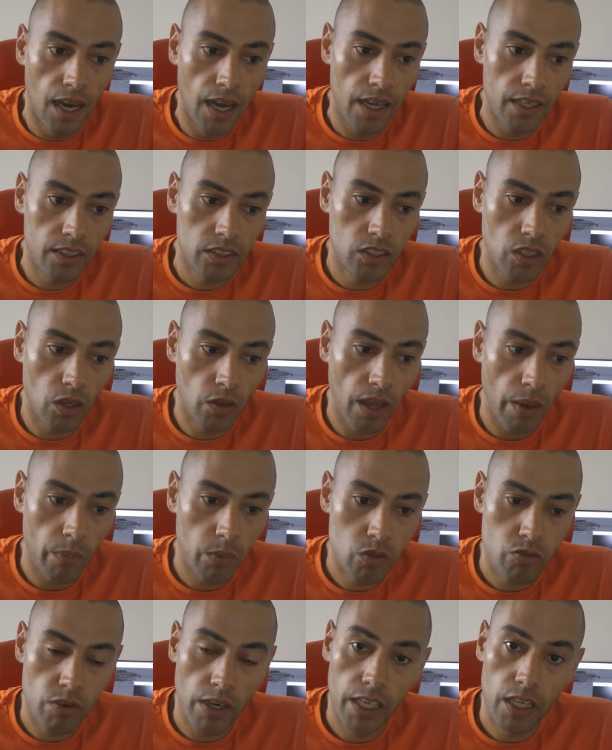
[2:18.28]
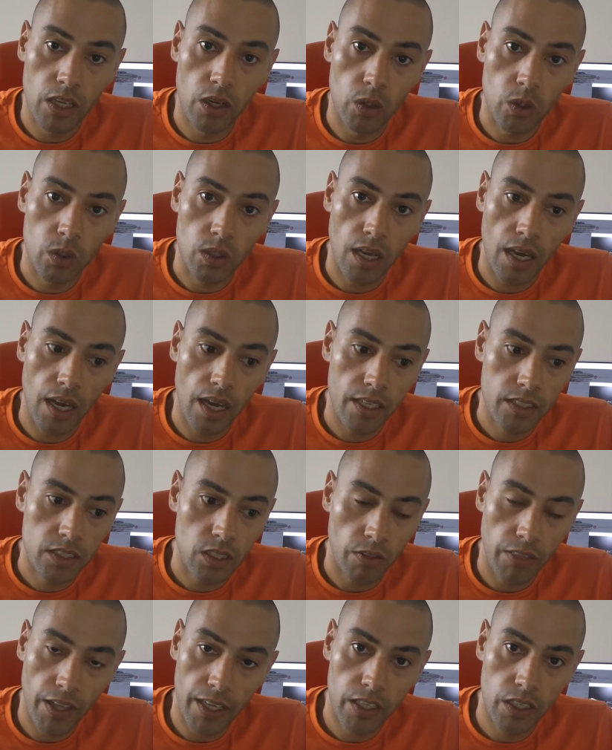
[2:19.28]
So that was really cool. So
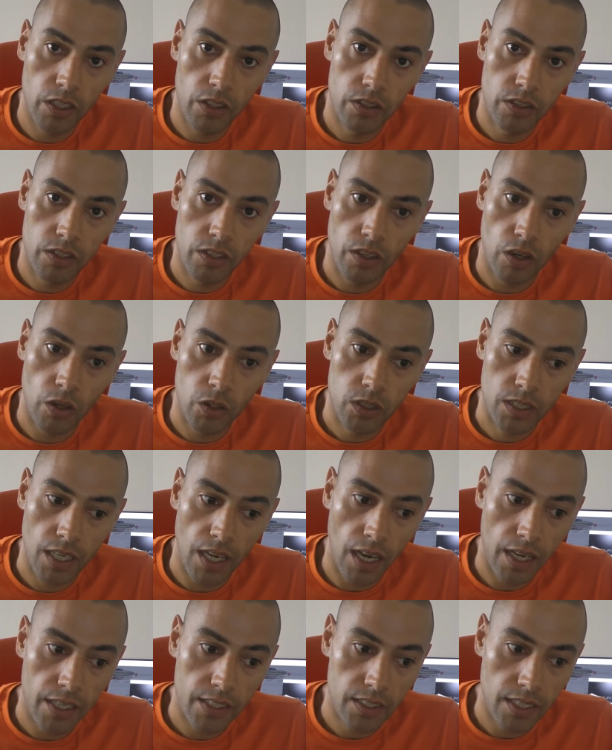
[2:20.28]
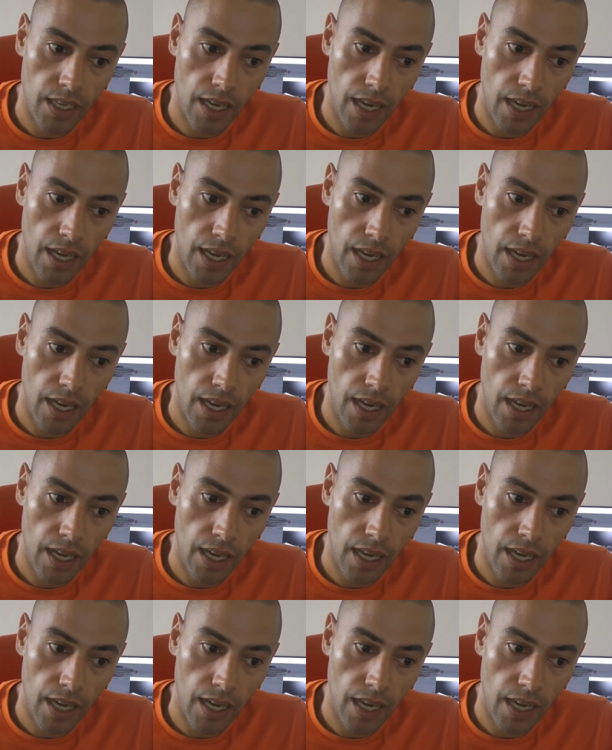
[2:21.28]
thank you to those guys.